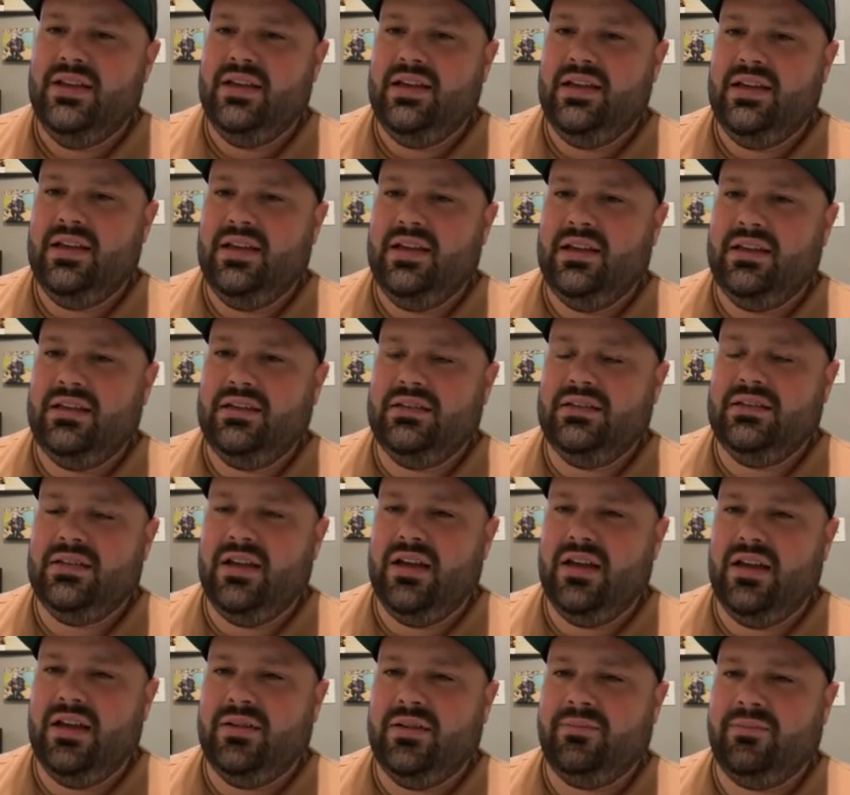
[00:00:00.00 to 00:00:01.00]
And
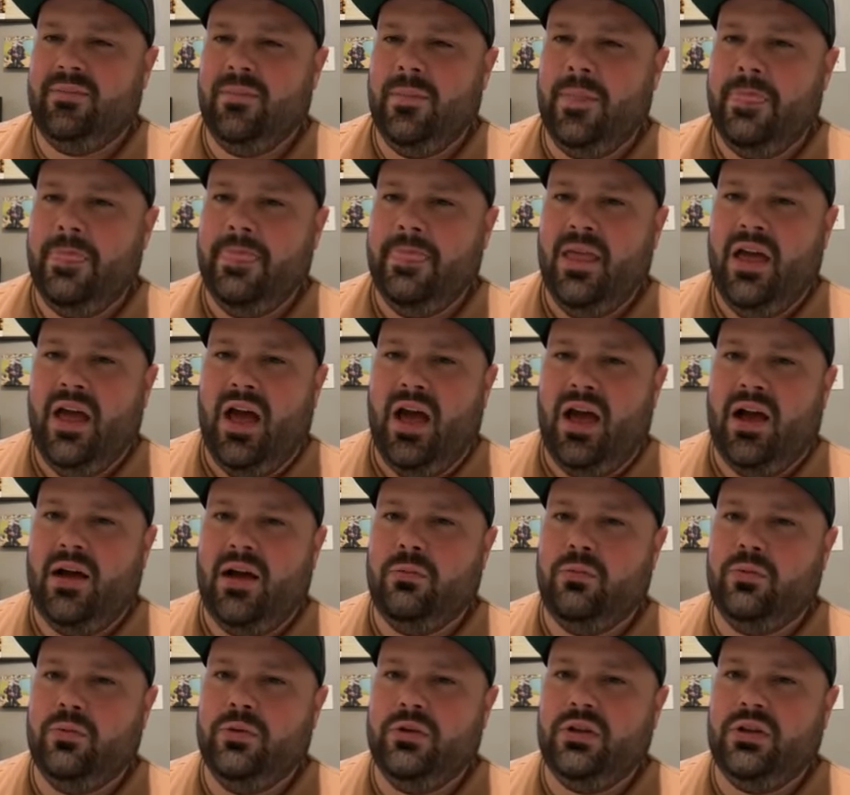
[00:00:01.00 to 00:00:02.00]
I
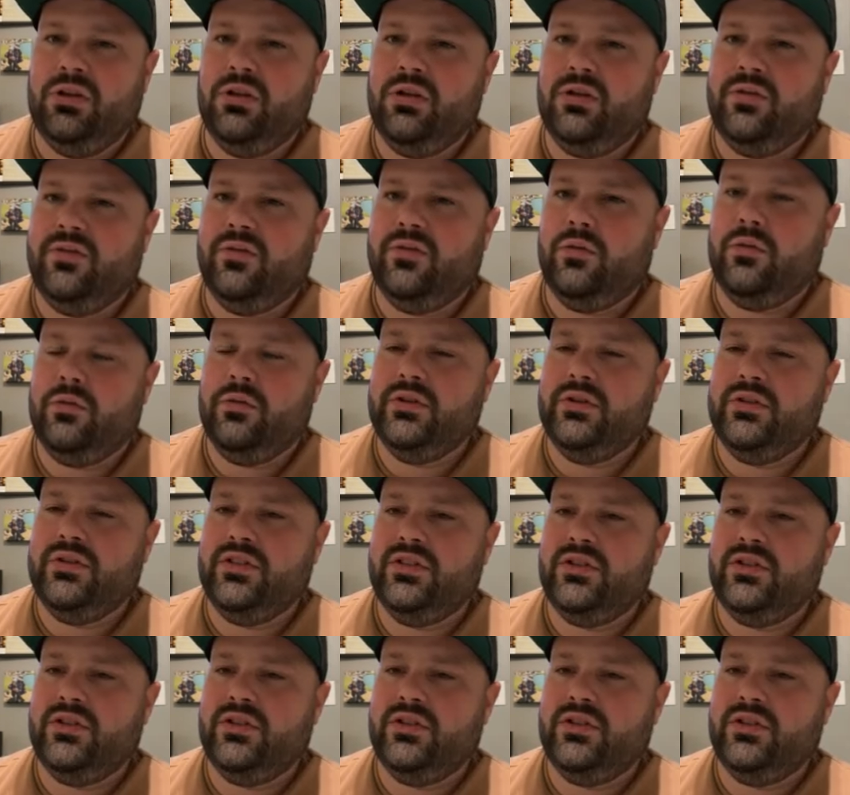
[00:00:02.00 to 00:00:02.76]
really look forward